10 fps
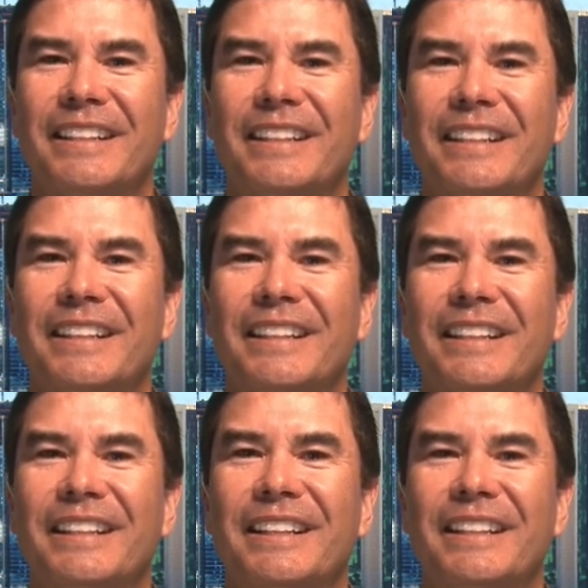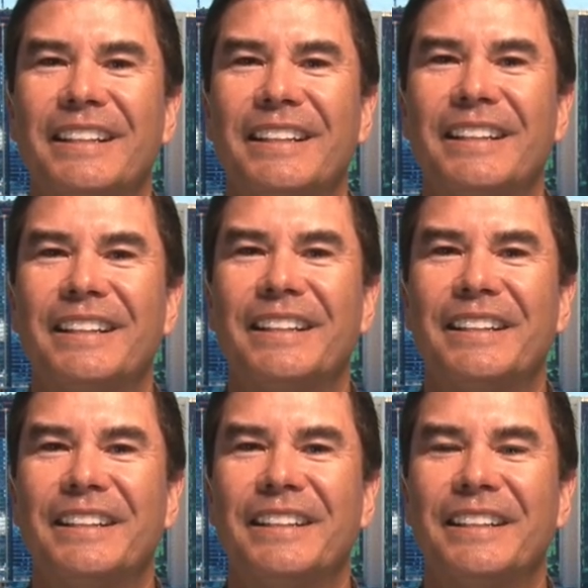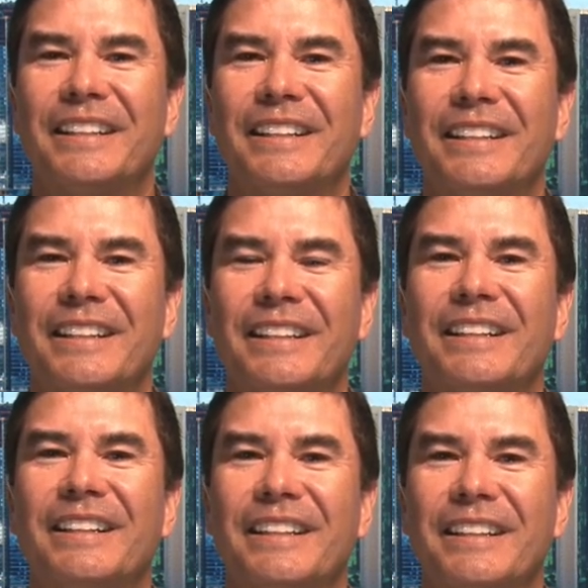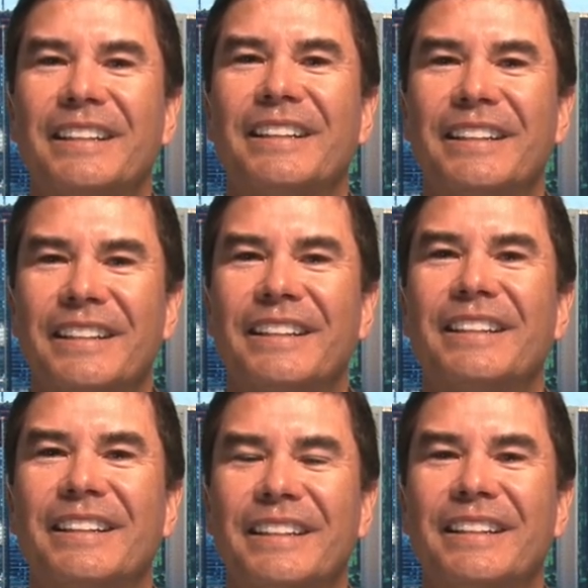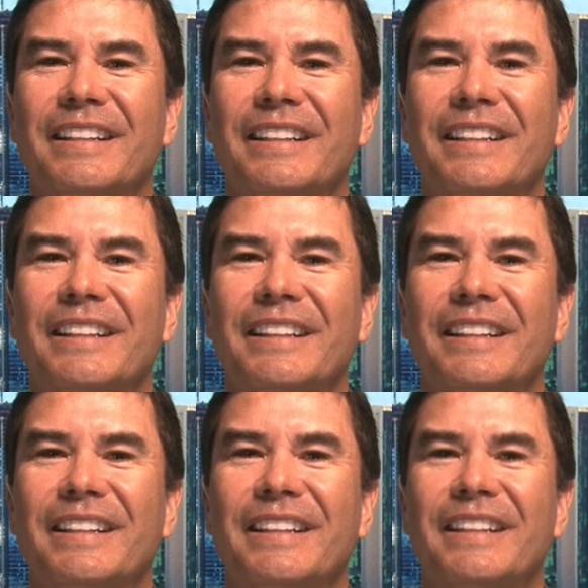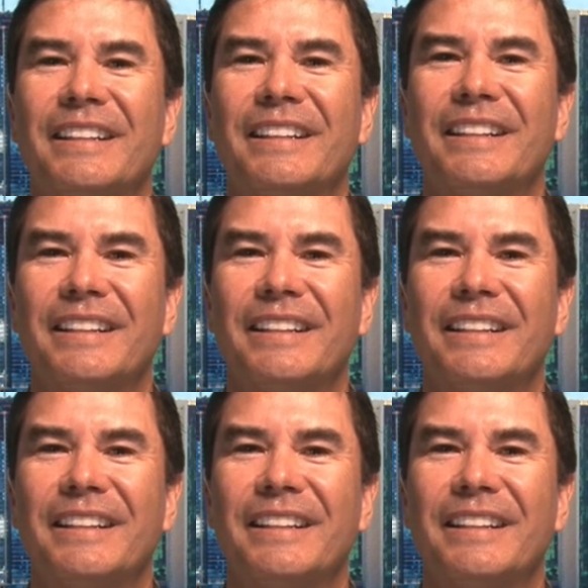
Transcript: (silent)